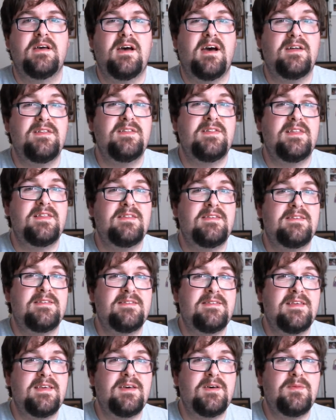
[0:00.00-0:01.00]
Other than
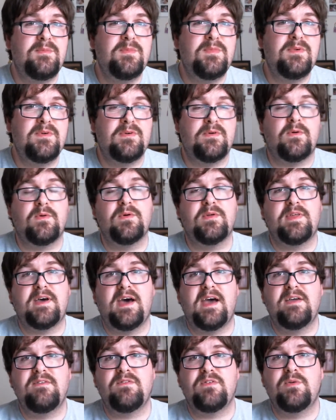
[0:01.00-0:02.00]
Sim, or the
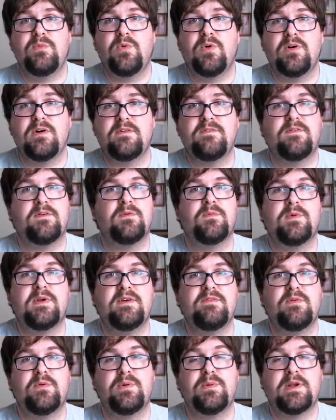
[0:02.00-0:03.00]
Ivory Wolf, or
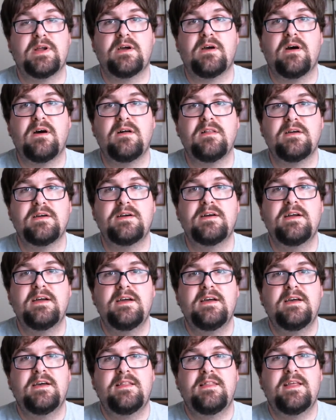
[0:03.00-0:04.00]
whatever we want to call her,
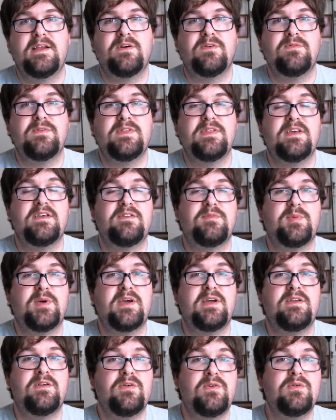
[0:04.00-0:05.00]
they don't really
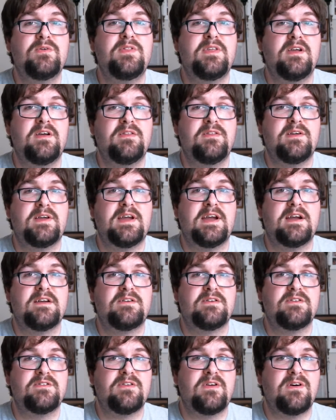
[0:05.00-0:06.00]
explain who the other
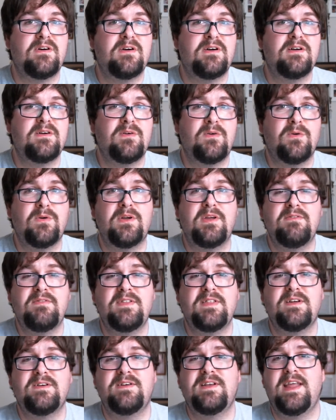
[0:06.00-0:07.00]
characters are, or
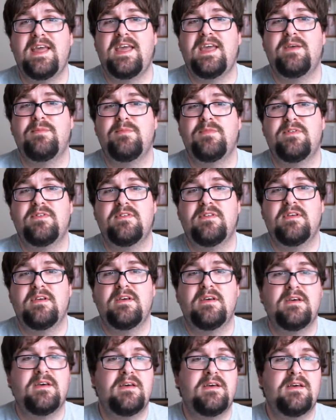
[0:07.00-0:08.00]
even their names.
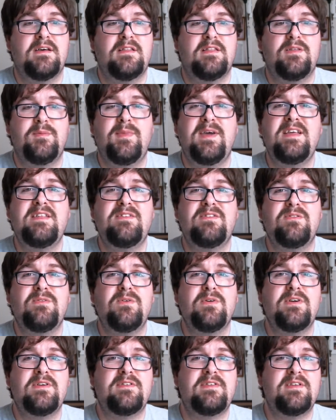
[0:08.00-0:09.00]
The main
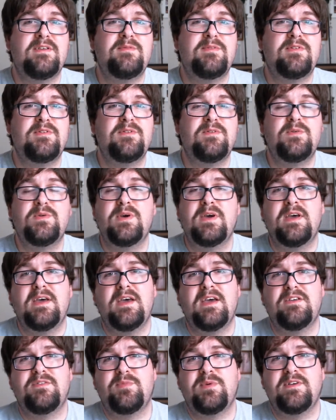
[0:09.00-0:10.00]
story seems to
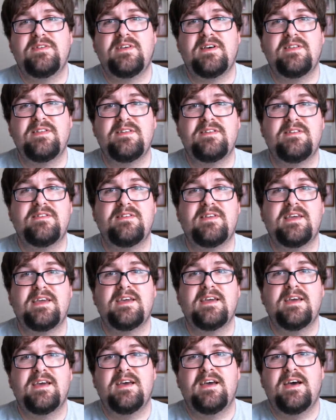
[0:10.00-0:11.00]
express how this is like
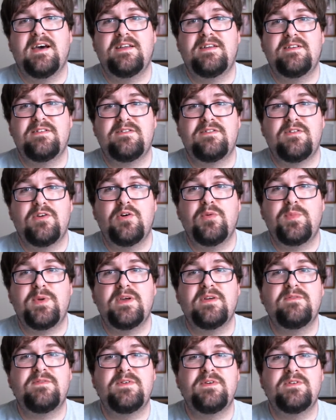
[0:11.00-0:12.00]
a
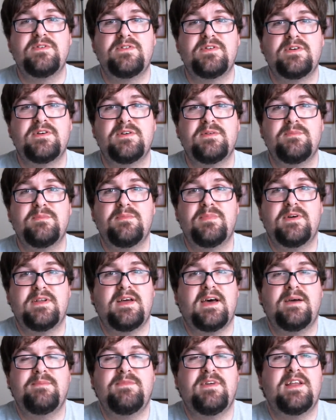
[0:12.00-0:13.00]
dystopian future, but
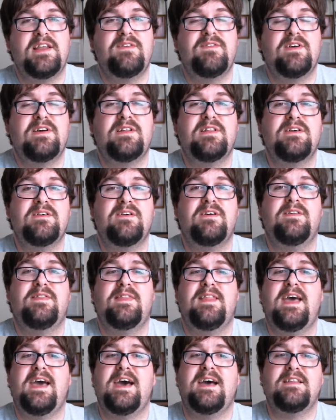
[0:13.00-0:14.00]
I'm not even clear on
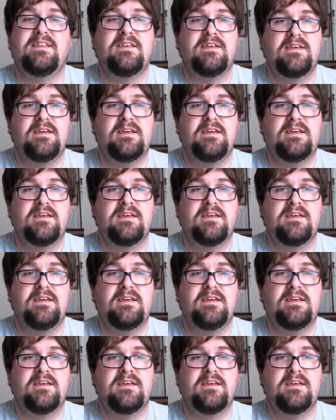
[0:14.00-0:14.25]
that.